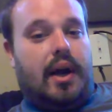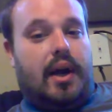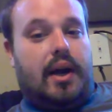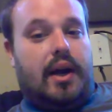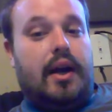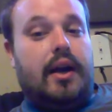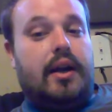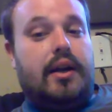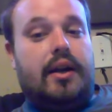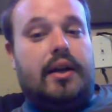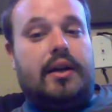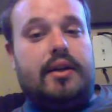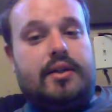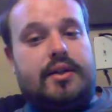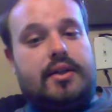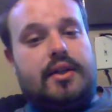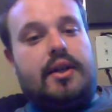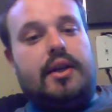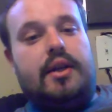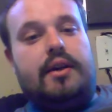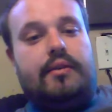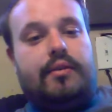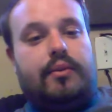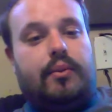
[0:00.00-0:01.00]
it does
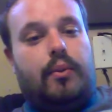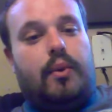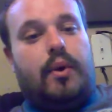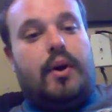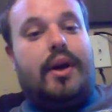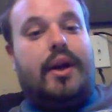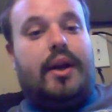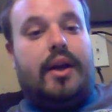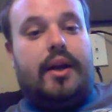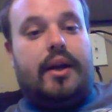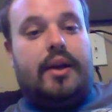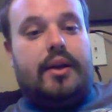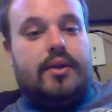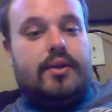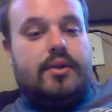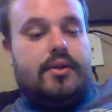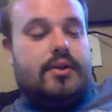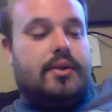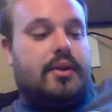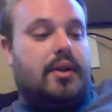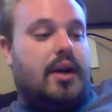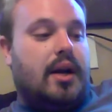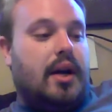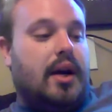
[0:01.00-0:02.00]
good for what it
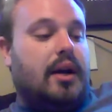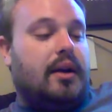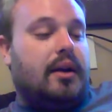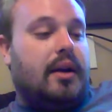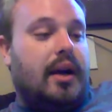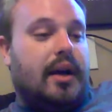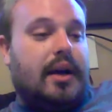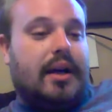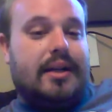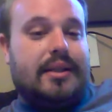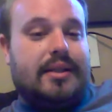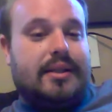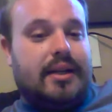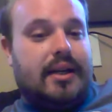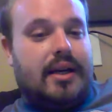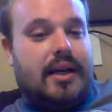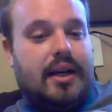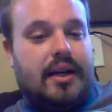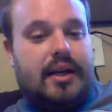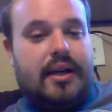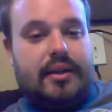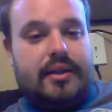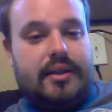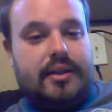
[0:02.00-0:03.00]
is. Now, like I said,
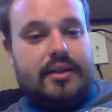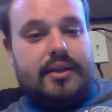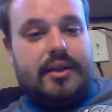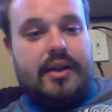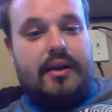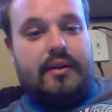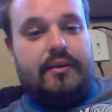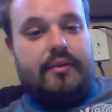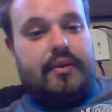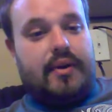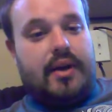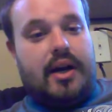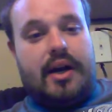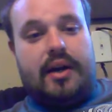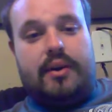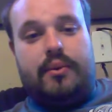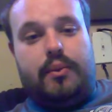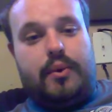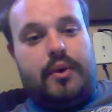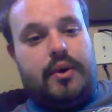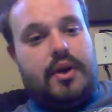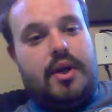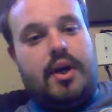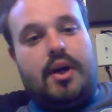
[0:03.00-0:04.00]
I got this kit for
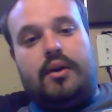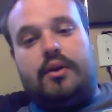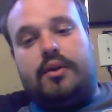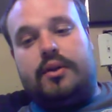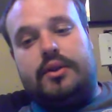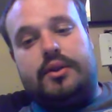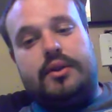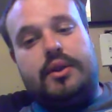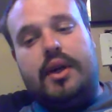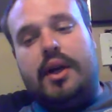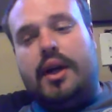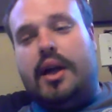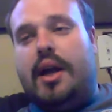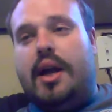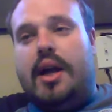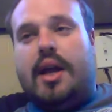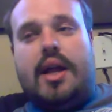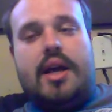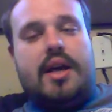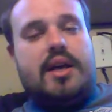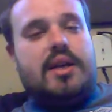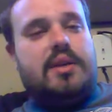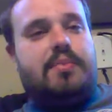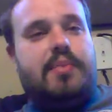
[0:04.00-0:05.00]
$91.
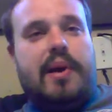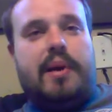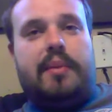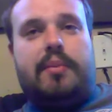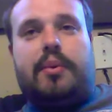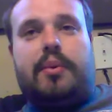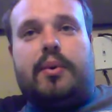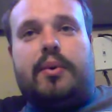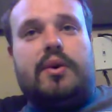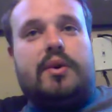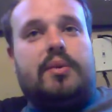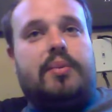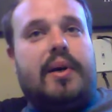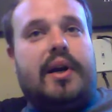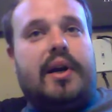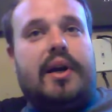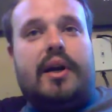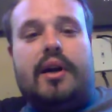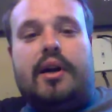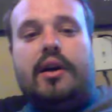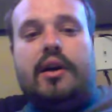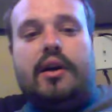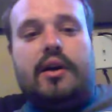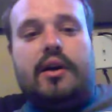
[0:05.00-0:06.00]
These people are
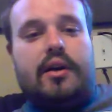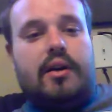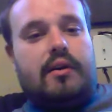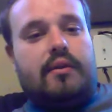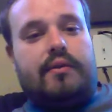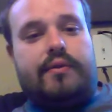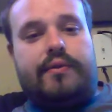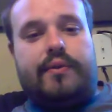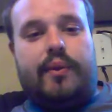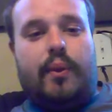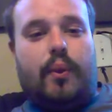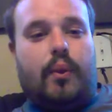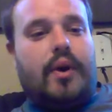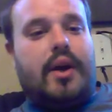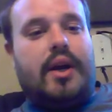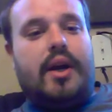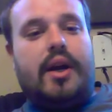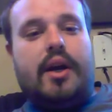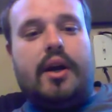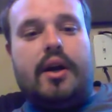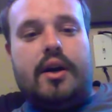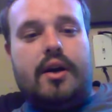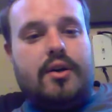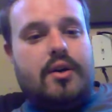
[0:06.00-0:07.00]
paying 140,
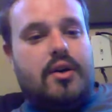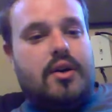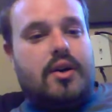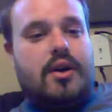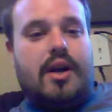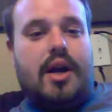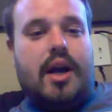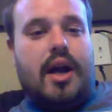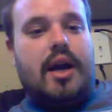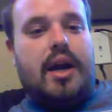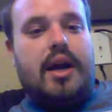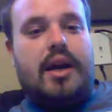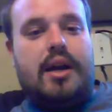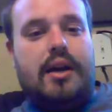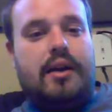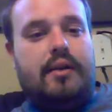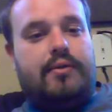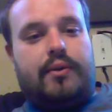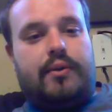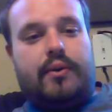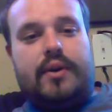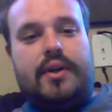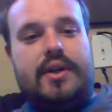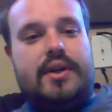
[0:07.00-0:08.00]
180
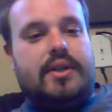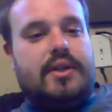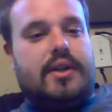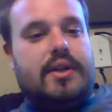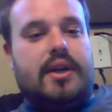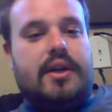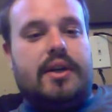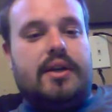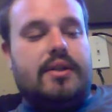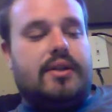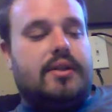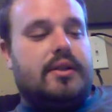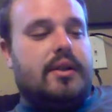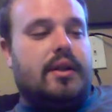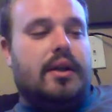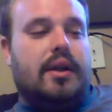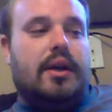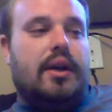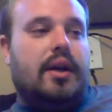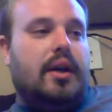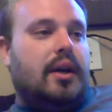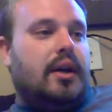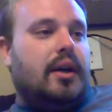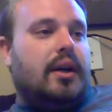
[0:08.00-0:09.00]
for these kits.
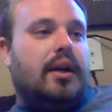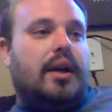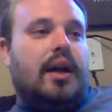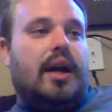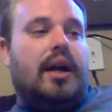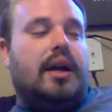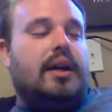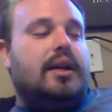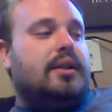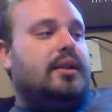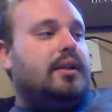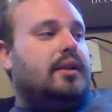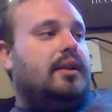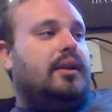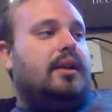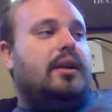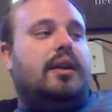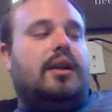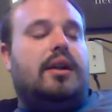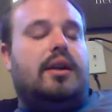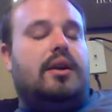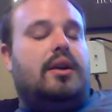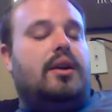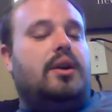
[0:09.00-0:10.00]
Guys,
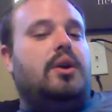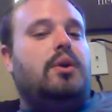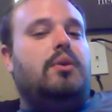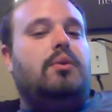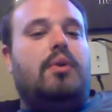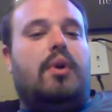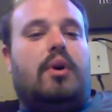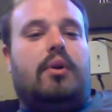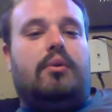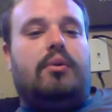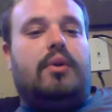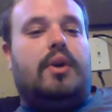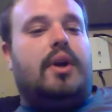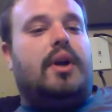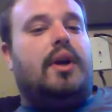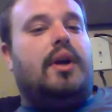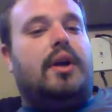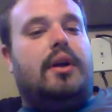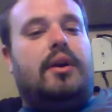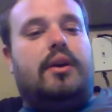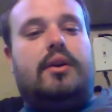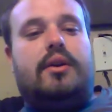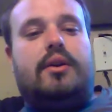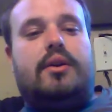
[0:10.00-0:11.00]
you don't
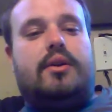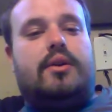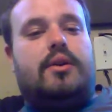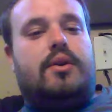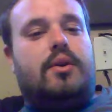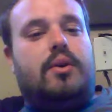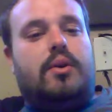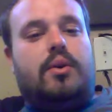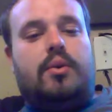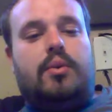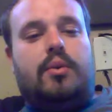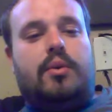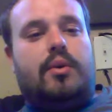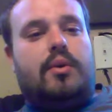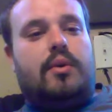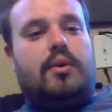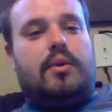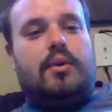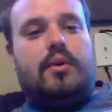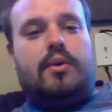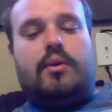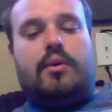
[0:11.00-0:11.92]
need to